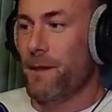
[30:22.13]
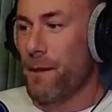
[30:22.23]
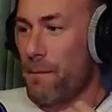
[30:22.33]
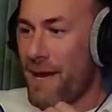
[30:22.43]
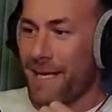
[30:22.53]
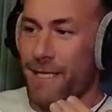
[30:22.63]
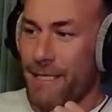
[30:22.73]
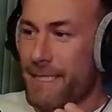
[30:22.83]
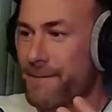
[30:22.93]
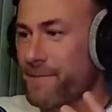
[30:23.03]

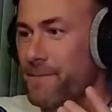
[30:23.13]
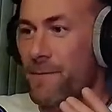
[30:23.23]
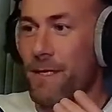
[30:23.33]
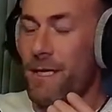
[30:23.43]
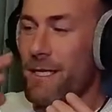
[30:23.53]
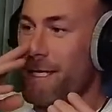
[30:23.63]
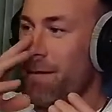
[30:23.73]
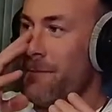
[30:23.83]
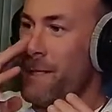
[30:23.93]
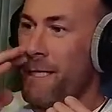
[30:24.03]
banker,
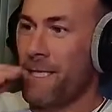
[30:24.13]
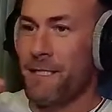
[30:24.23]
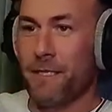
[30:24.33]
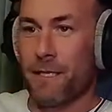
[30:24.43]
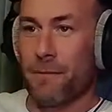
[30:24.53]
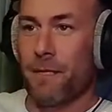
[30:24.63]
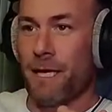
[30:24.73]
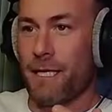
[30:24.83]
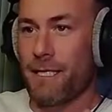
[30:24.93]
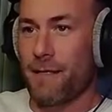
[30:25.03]
and then into the
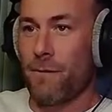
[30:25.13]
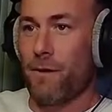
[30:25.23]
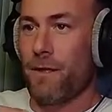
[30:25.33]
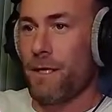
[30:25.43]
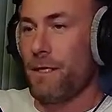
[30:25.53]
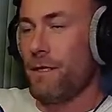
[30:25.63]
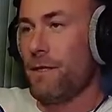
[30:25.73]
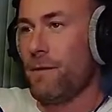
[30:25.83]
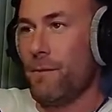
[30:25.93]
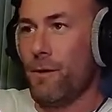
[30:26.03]
compliance team within
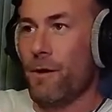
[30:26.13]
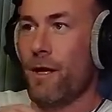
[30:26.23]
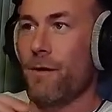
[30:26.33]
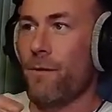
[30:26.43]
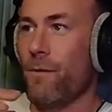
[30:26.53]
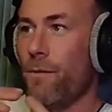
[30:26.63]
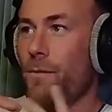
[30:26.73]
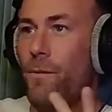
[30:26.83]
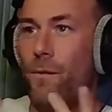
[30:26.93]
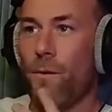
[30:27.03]
Nomura.
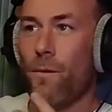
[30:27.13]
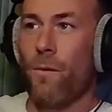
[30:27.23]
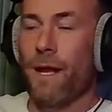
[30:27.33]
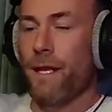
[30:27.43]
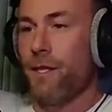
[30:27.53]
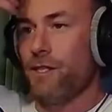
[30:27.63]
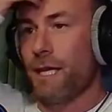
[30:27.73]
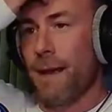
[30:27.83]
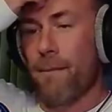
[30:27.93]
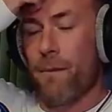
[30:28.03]
When did you
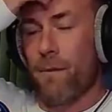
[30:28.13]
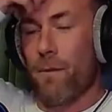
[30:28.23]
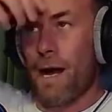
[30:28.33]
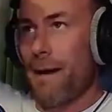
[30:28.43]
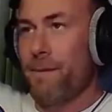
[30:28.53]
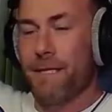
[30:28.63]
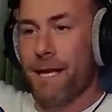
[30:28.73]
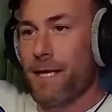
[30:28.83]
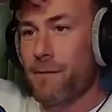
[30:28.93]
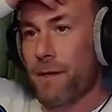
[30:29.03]
get? What happened
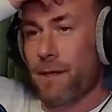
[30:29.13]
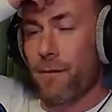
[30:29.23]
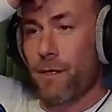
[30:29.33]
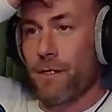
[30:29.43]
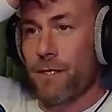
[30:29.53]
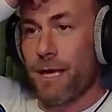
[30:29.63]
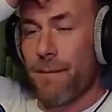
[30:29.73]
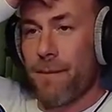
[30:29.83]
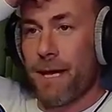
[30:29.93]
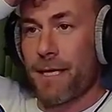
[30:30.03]
next? When did you
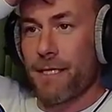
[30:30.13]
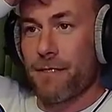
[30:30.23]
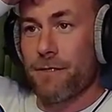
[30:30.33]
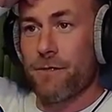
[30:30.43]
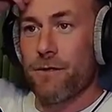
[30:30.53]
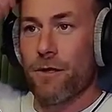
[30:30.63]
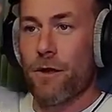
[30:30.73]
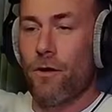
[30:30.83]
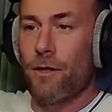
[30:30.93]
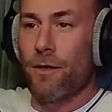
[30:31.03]
get back into
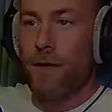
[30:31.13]
law, and